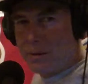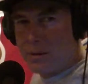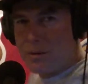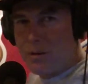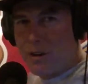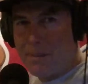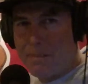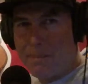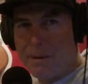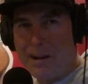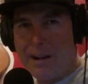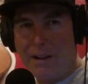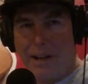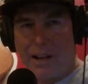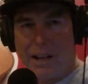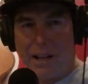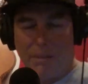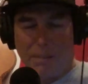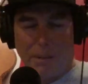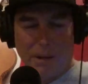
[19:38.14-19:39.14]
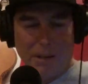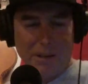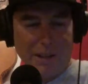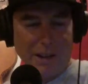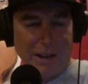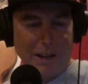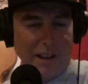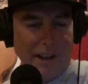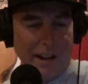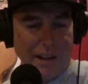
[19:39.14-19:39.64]
dropping out. I keep on
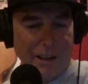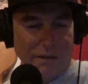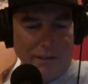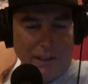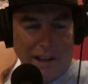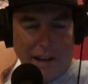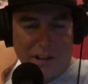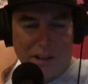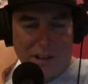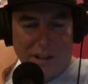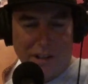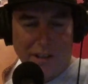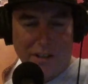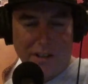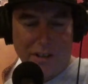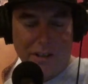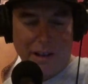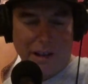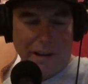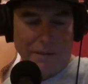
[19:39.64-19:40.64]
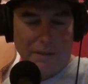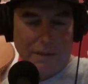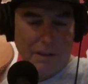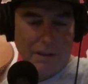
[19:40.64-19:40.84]
seeing lights flashing on stuff.